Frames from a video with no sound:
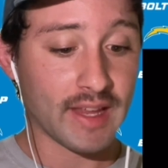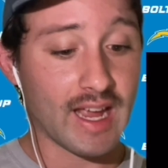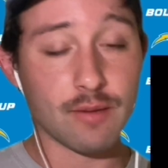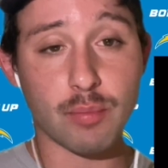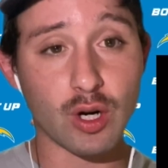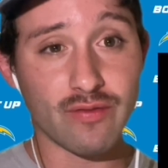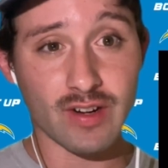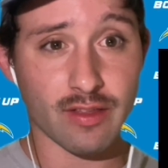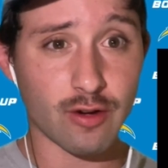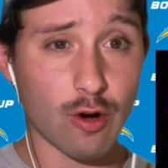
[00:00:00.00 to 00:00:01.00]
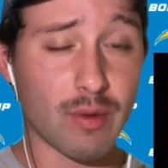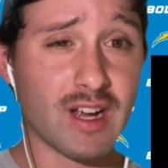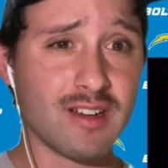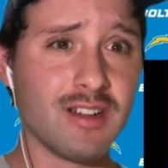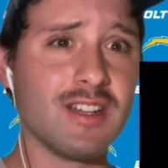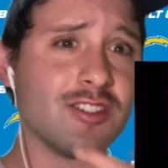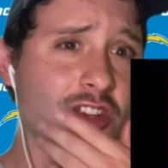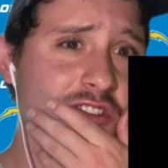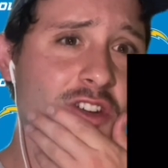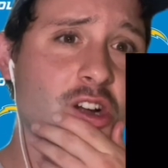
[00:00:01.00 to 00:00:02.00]
and perfect throw by
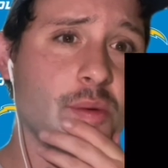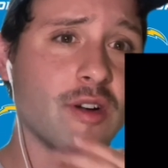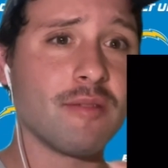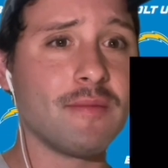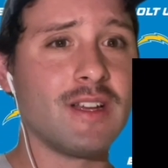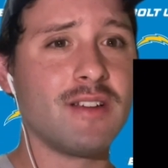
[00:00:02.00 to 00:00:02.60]
Justin Herbert.